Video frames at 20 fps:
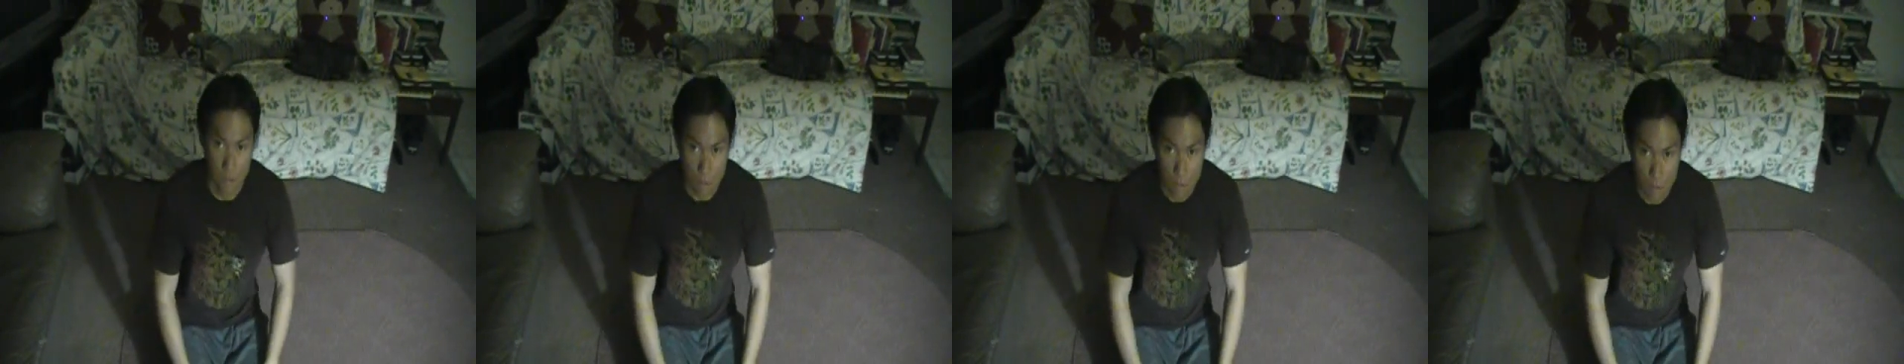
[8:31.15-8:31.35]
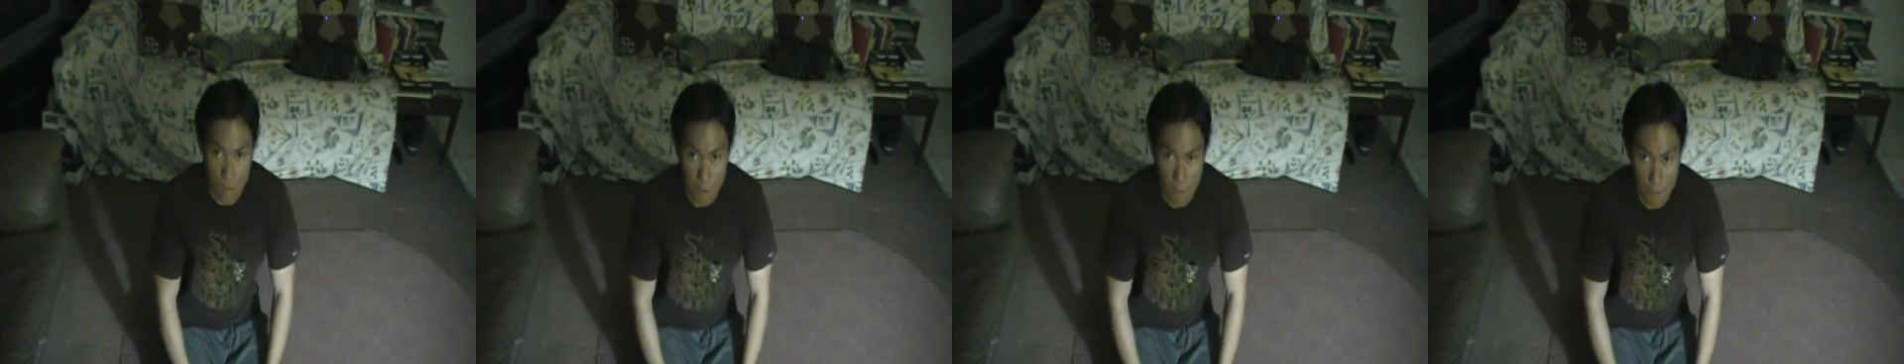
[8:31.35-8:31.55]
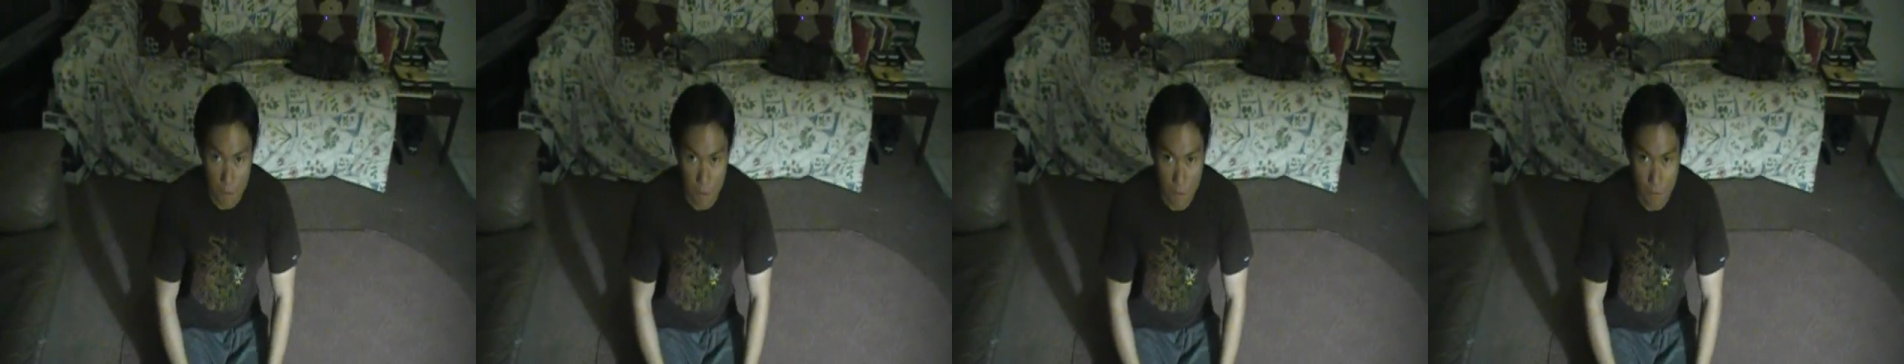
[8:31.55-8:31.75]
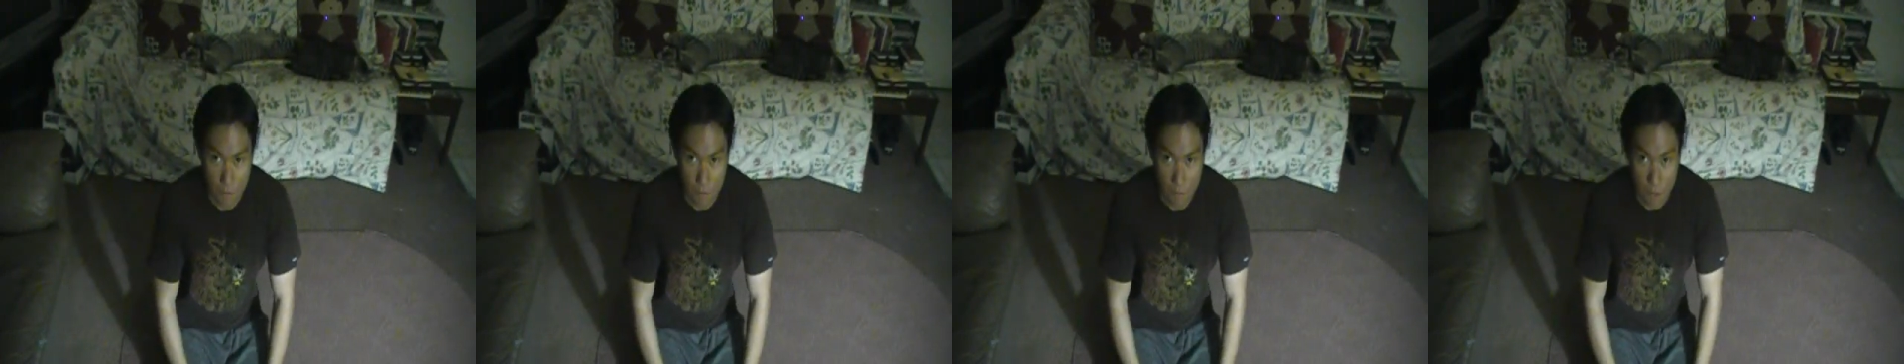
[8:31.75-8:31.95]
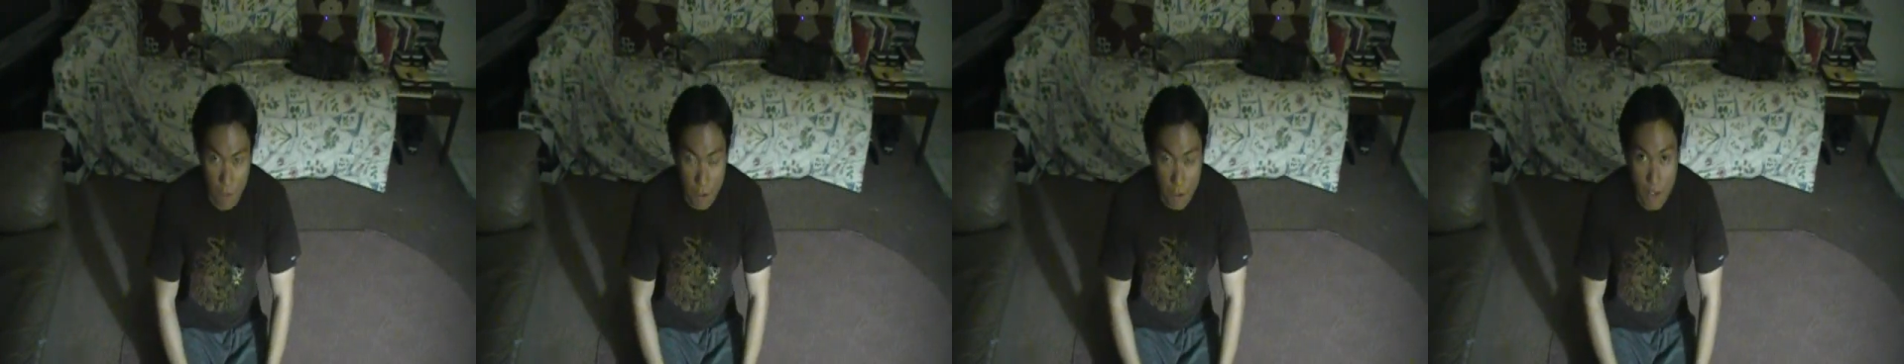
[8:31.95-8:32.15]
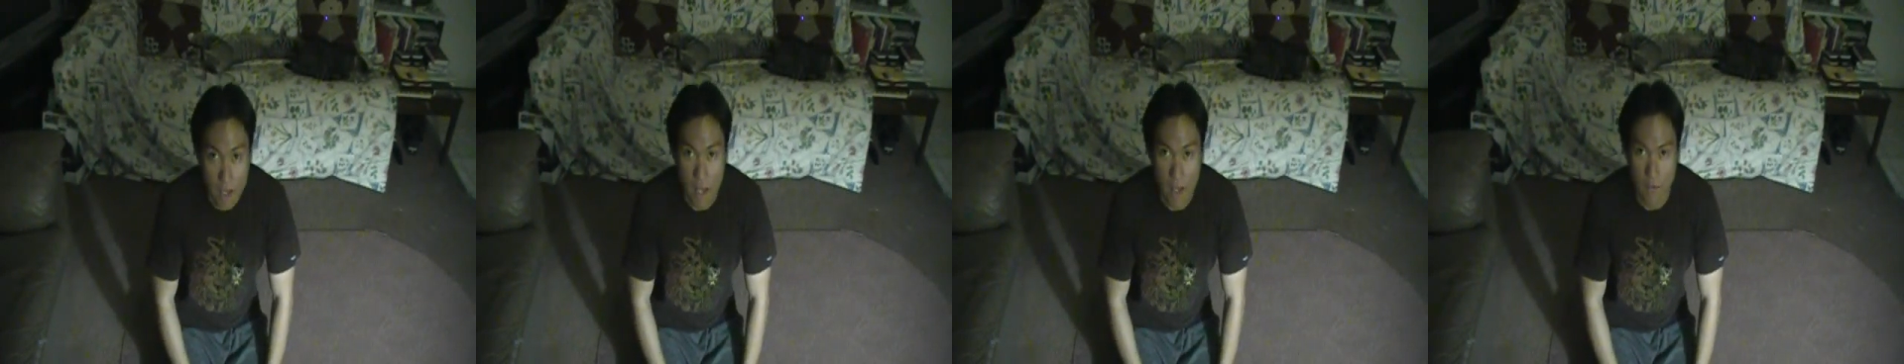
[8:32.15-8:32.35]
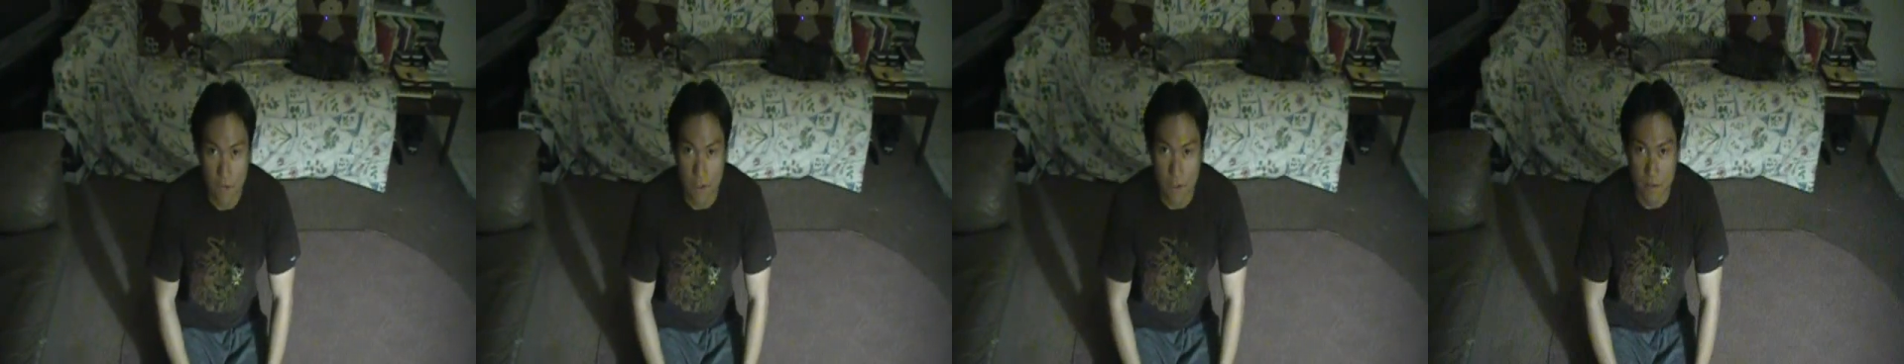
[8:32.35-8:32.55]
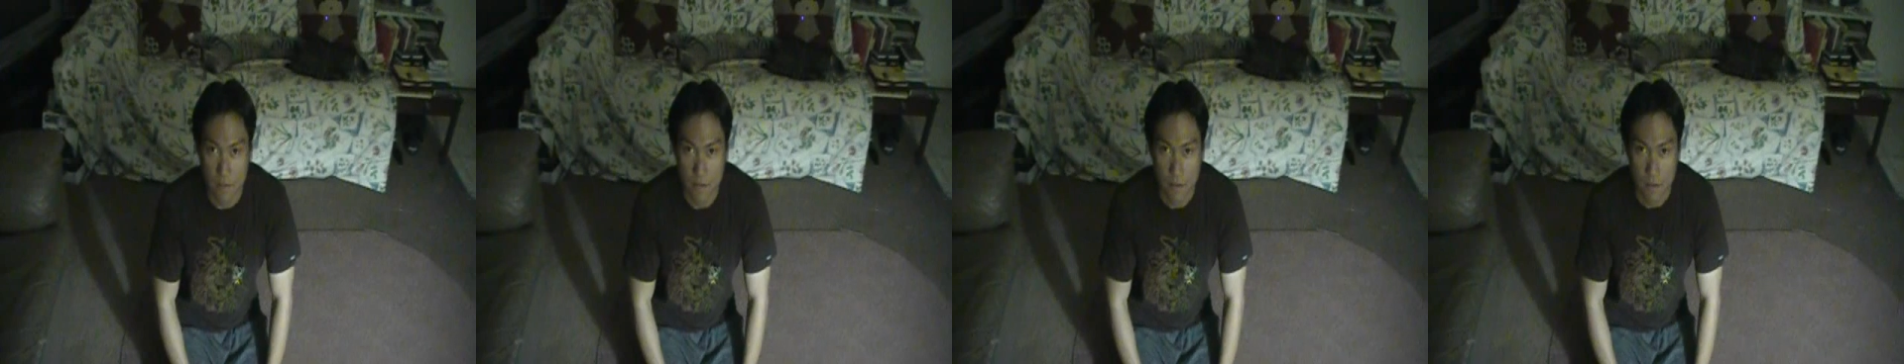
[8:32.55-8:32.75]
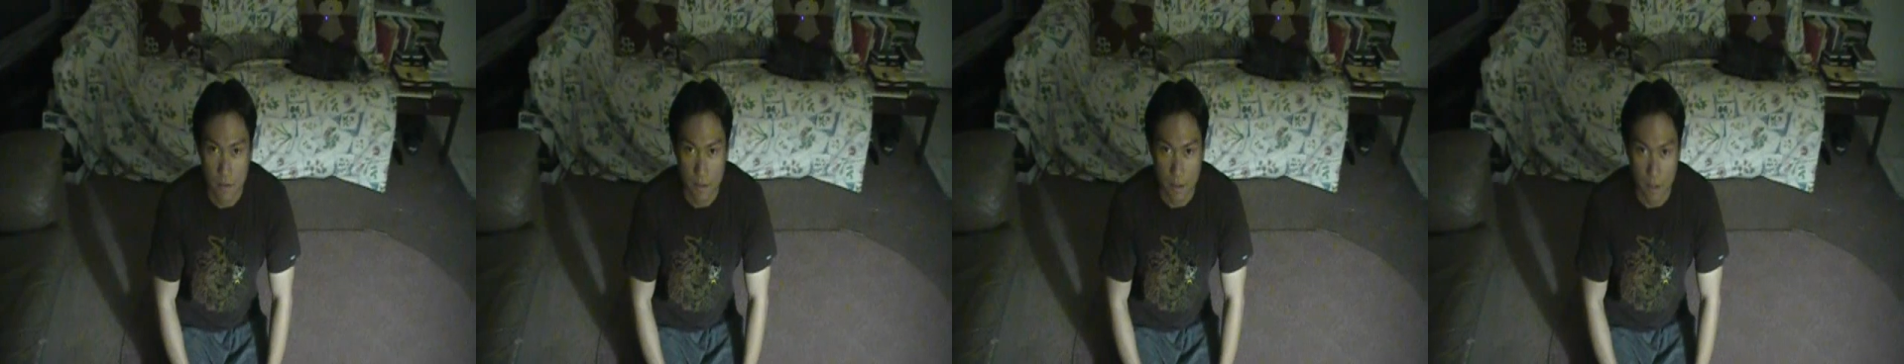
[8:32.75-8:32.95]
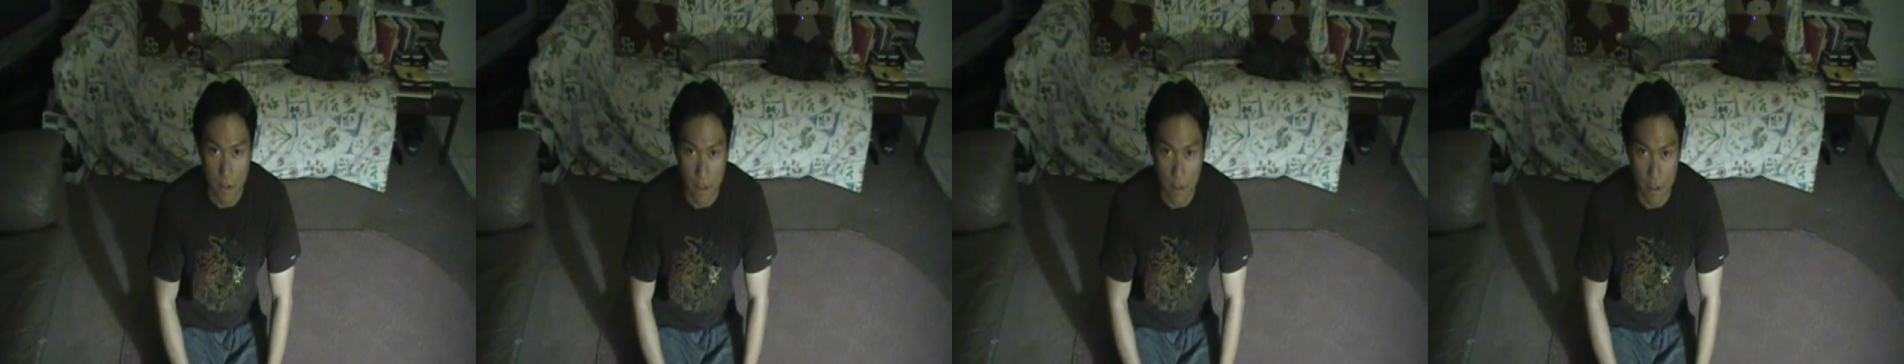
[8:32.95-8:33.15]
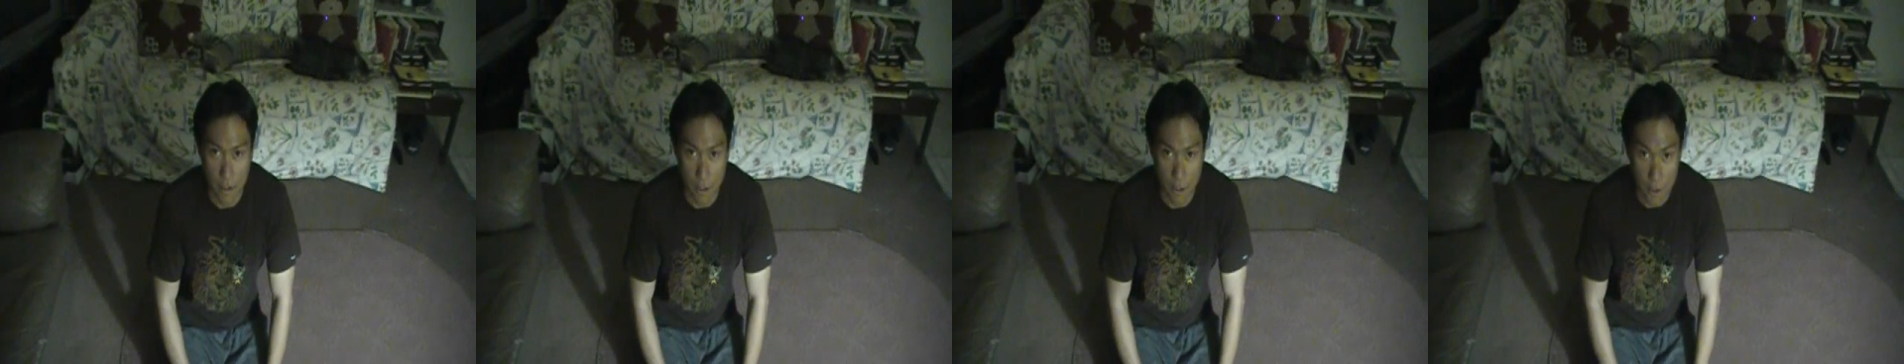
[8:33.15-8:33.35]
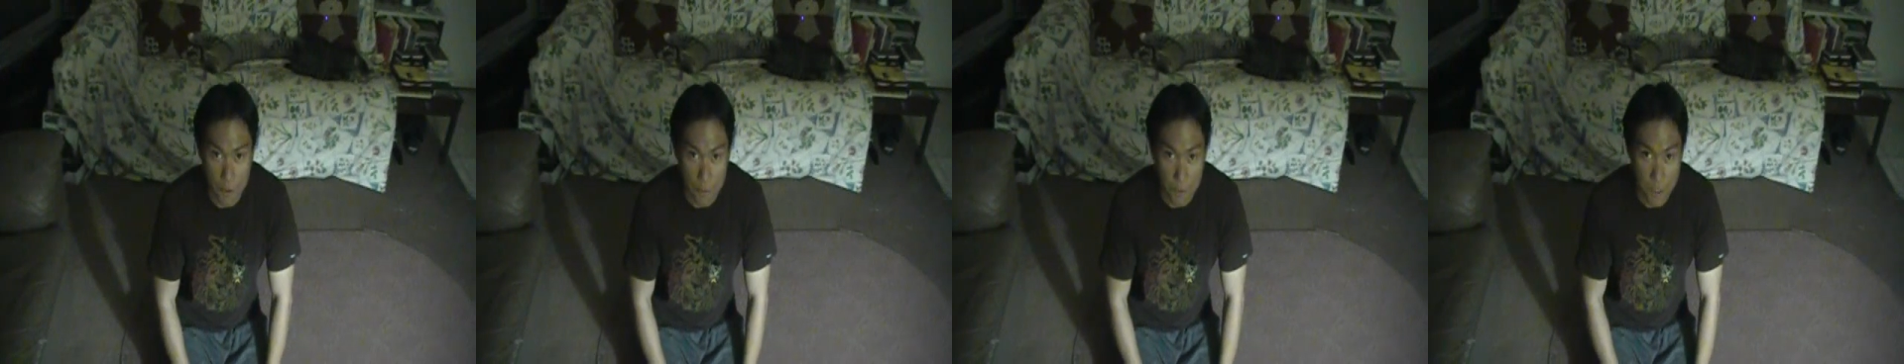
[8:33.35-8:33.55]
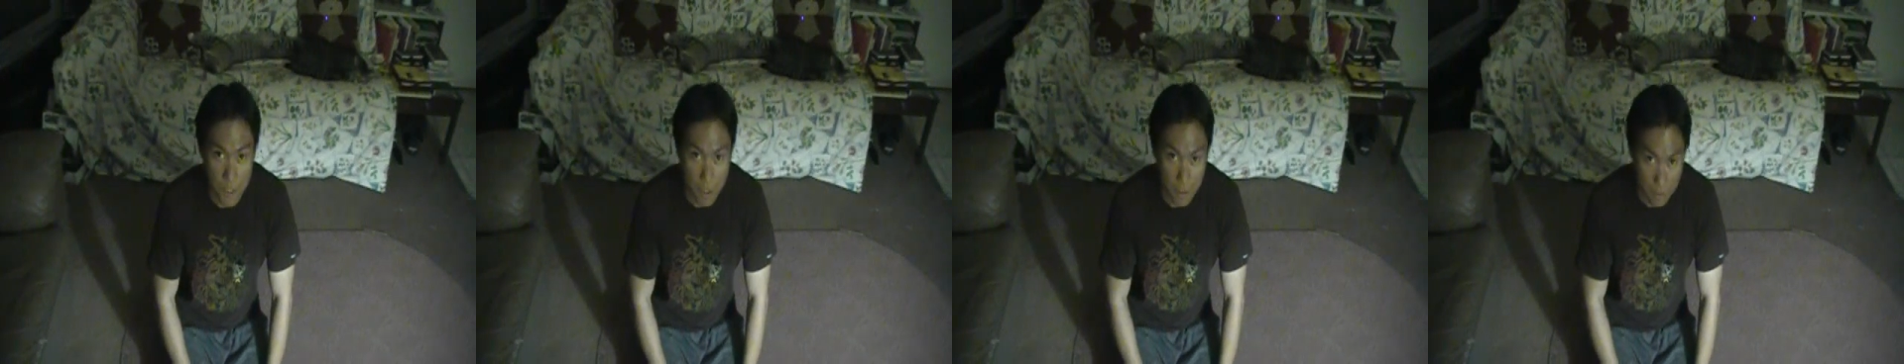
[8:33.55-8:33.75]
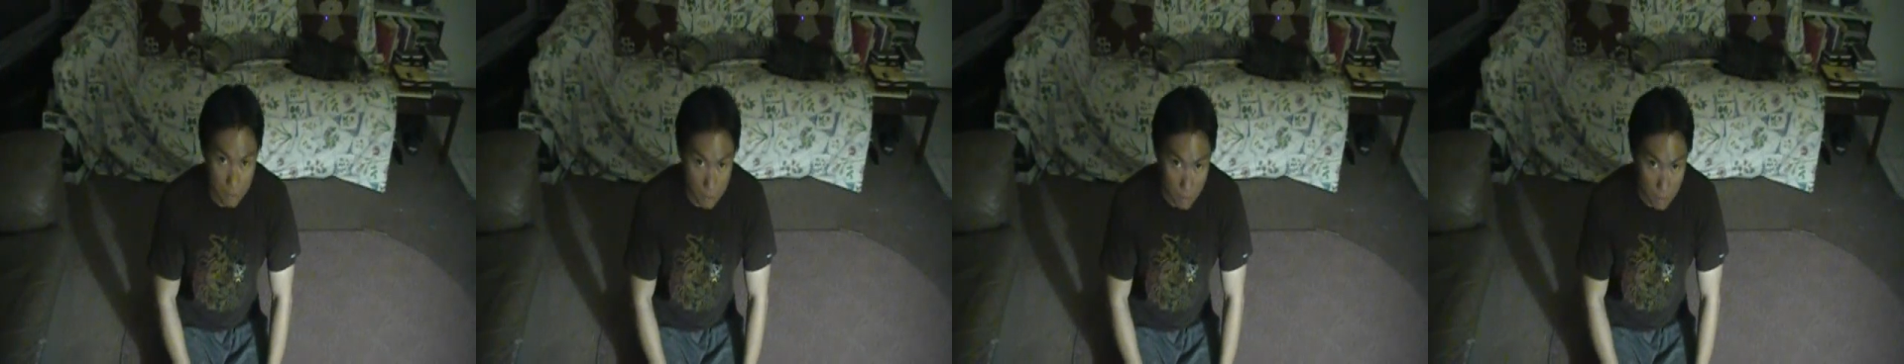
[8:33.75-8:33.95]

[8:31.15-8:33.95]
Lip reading: So there you have it, and I hope that